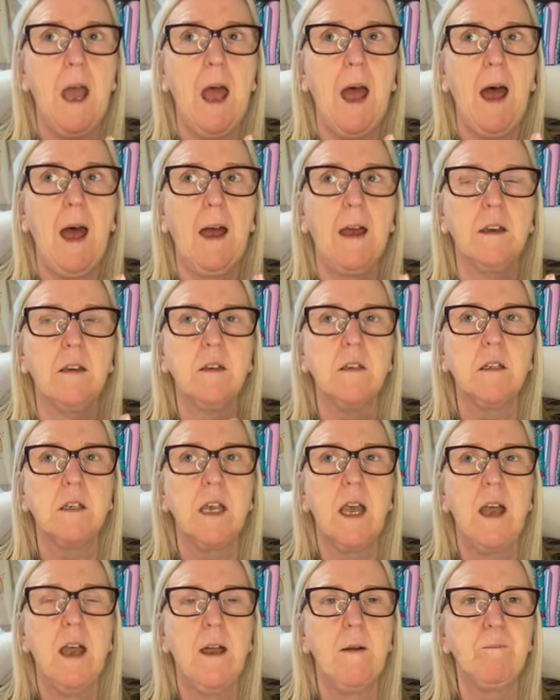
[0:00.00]
and
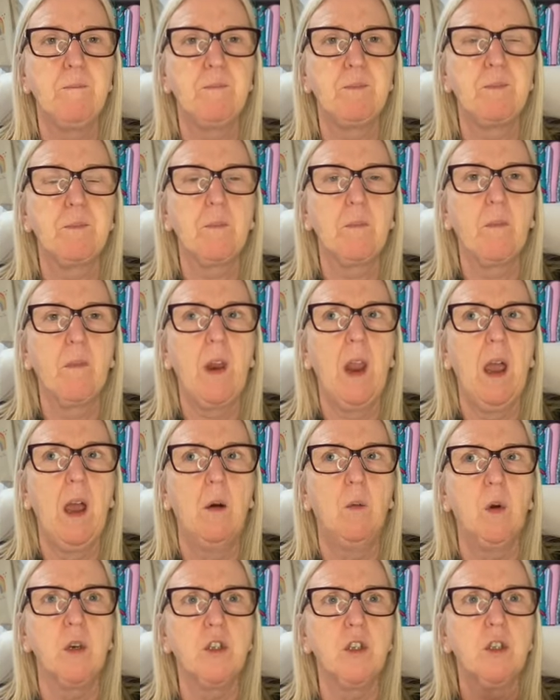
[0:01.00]
I
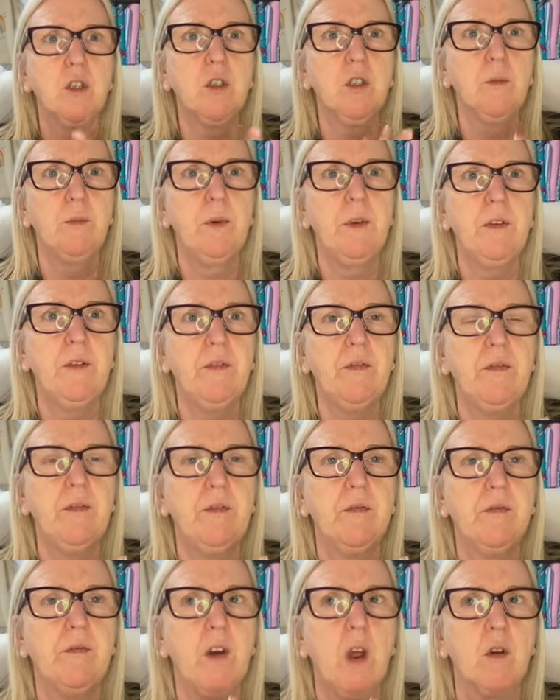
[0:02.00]
watched a couple of
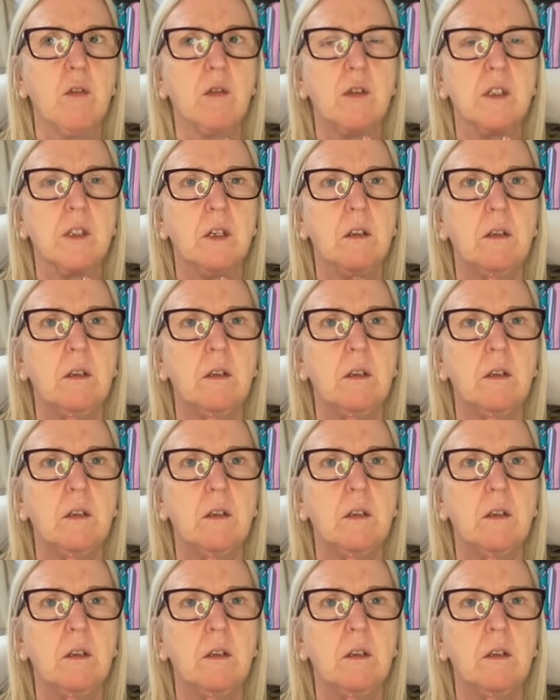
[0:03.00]
vlogs